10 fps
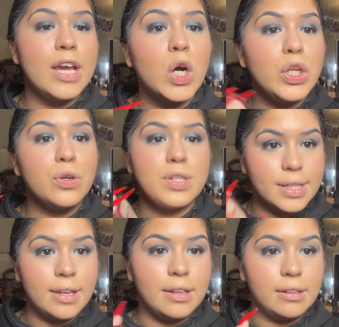on your
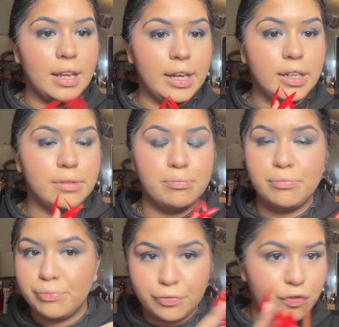skin, like,
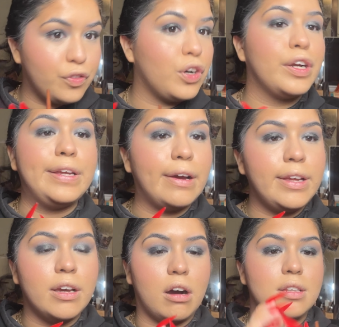for
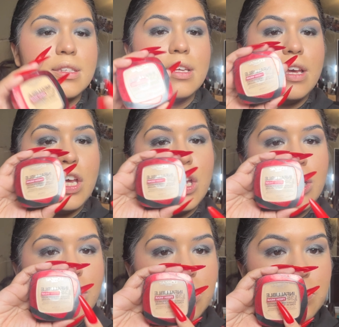eons,
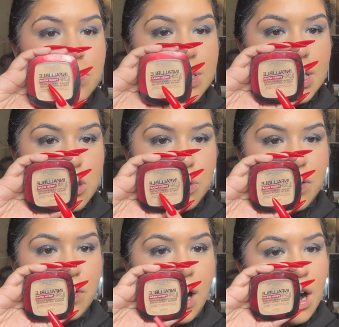use the
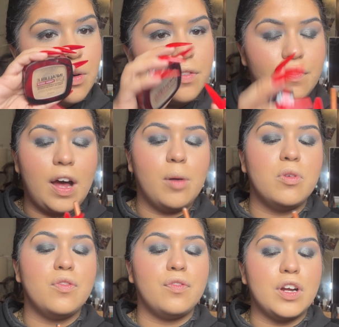24-hour
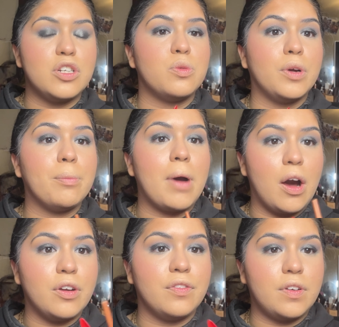Infallible Fresh Wear
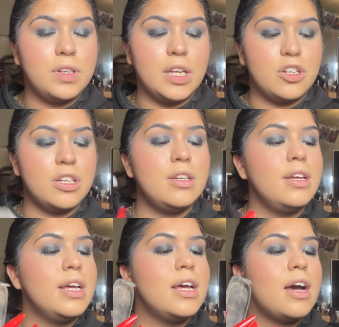Powder Foundation.
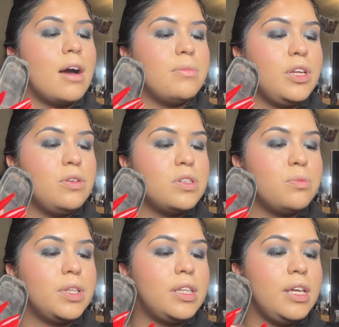I'm going to use it
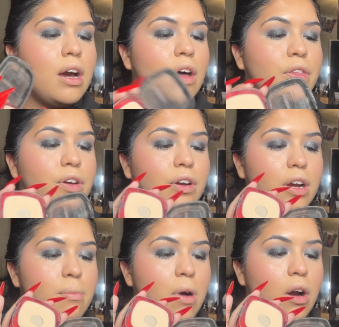with the other
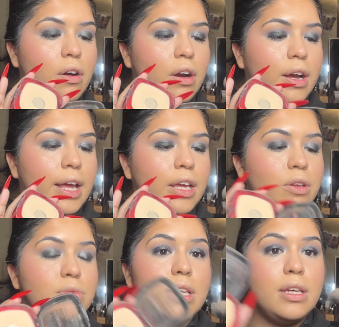Camara A
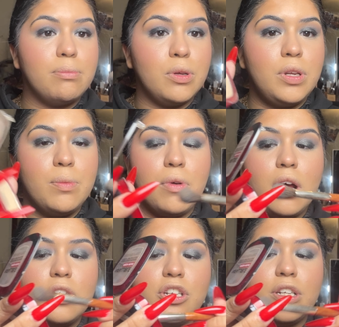Unique Beauty
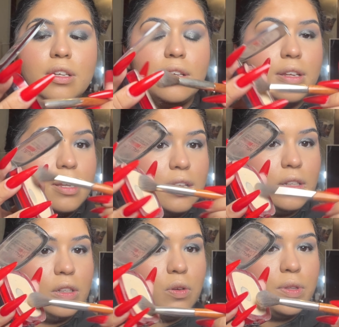Brush.
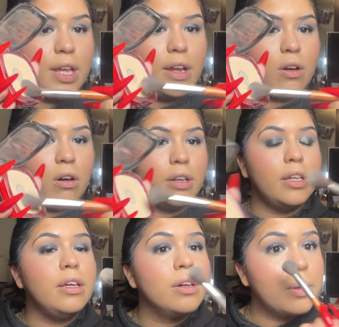Load that on
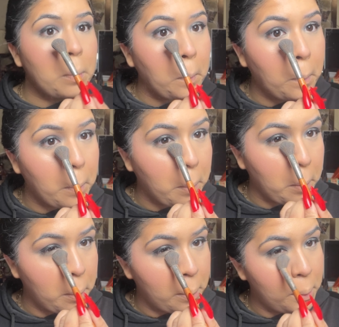here
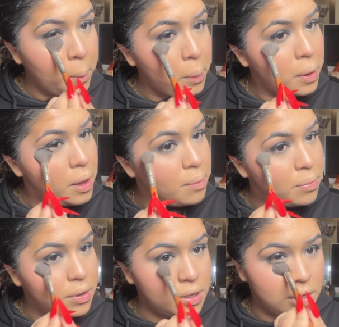and
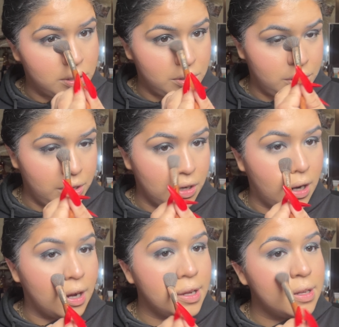put under your
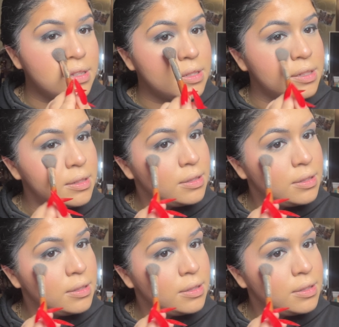eyes.